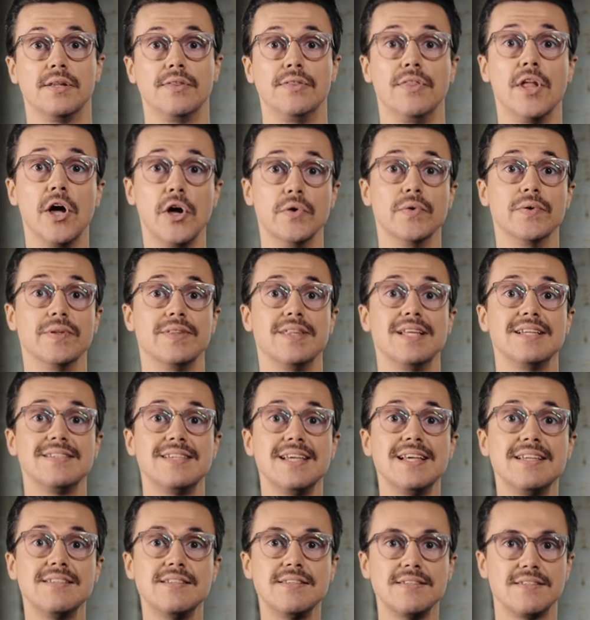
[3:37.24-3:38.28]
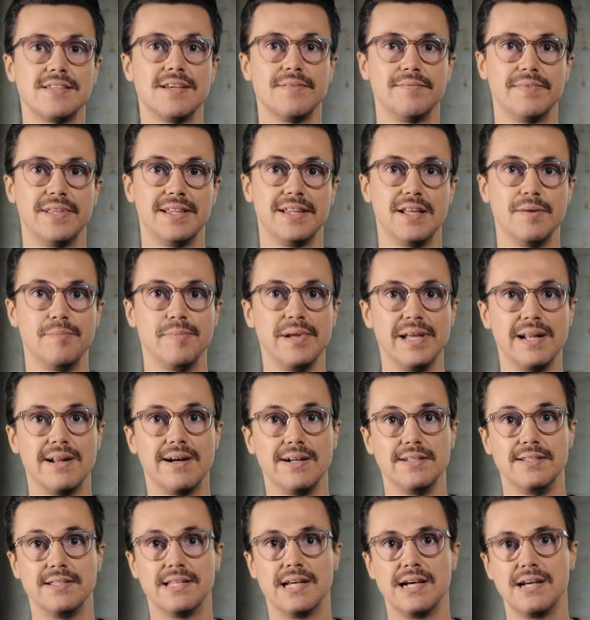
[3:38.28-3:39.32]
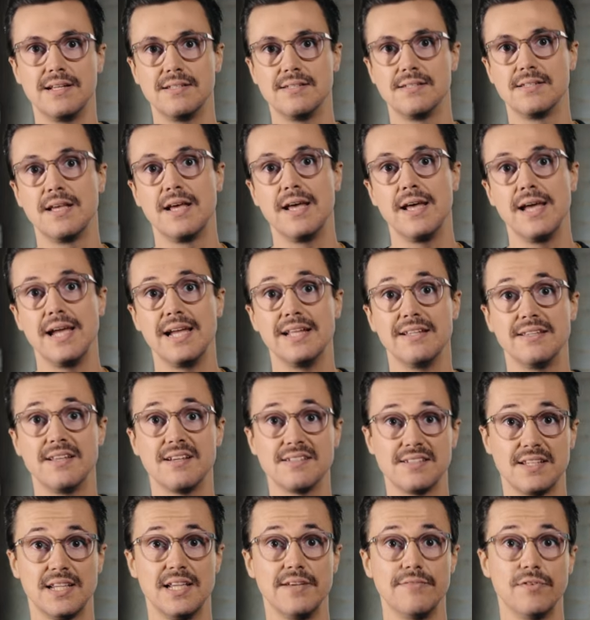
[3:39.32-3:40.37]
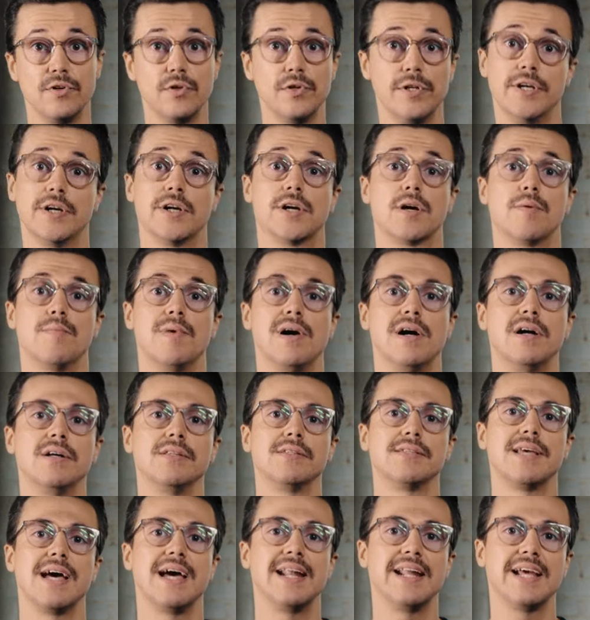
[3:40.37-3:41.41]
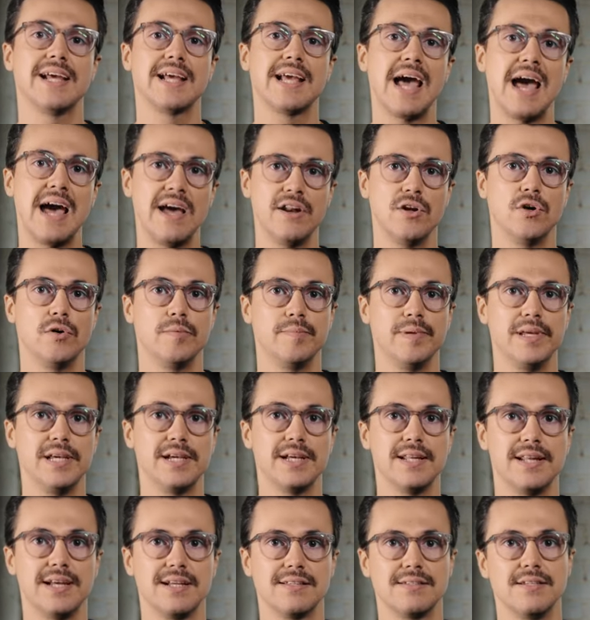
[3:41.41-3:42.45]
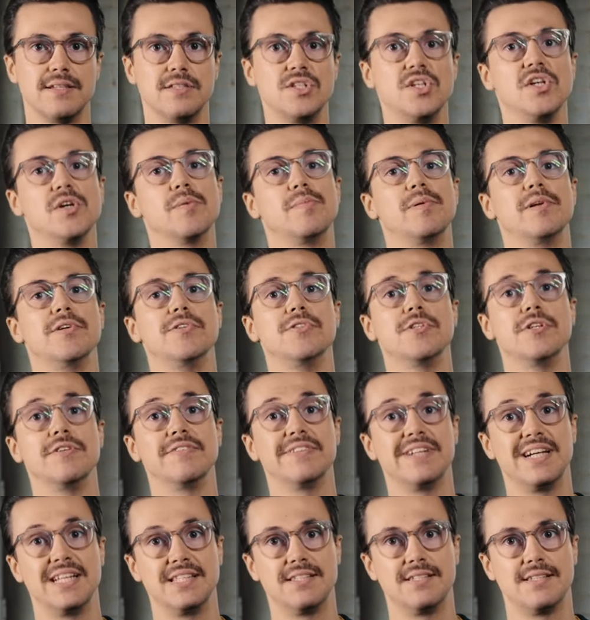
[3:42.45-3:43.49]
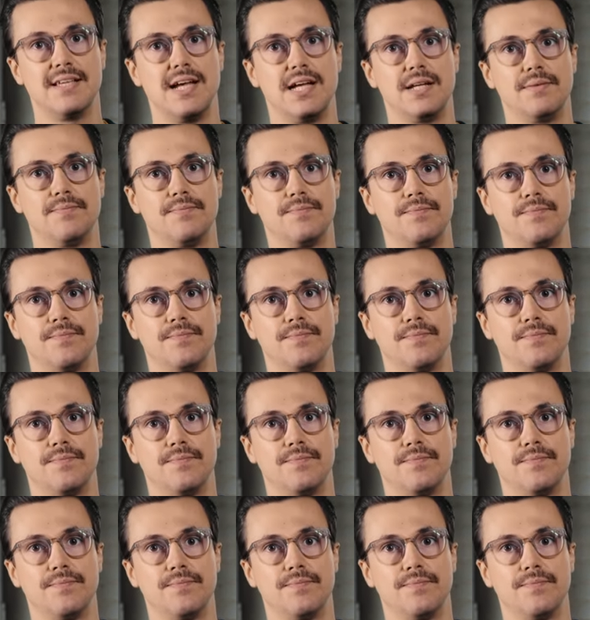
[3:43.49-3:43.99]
No, this isn't something that Beeline does. It doesn't give audio commands and it cannot be connected to your Bluetooth headset.